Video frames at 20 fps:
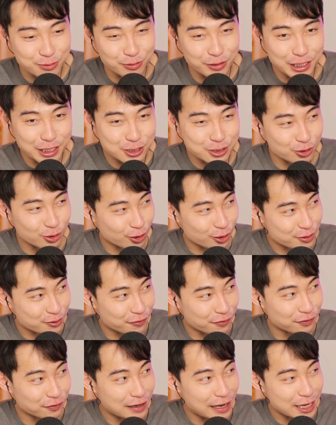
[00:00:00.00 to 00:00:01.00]
reach your
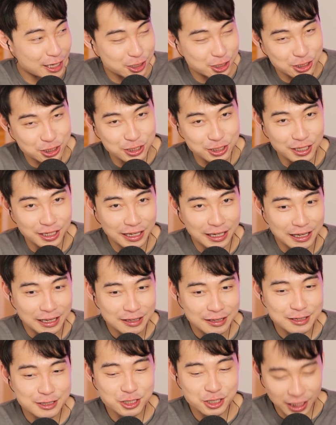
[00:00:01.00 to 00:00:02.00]
flesh.
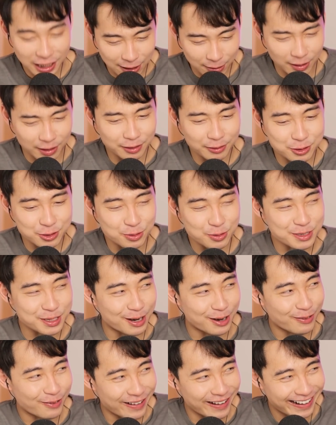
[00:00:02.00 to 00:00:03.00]
Just check out what the shoes
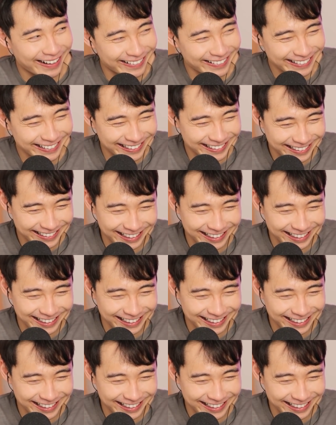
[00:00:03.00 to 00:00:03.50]
you're wearing.